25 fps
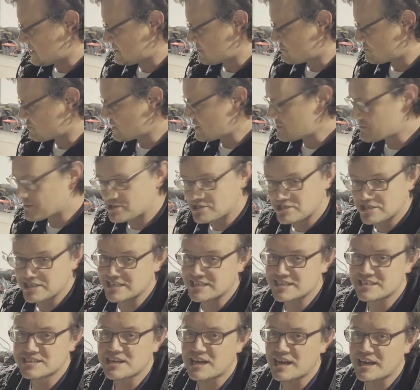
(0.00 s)
pretty much
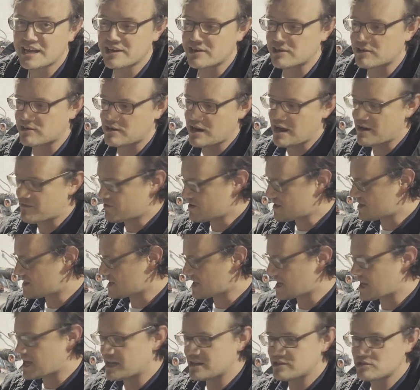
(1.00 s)

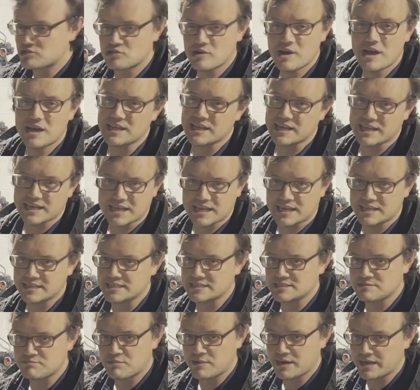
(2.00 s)
everything hydraulic on
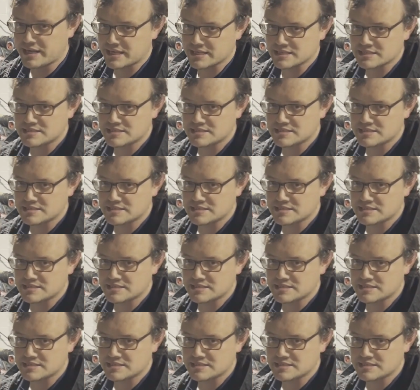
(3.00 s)
this braking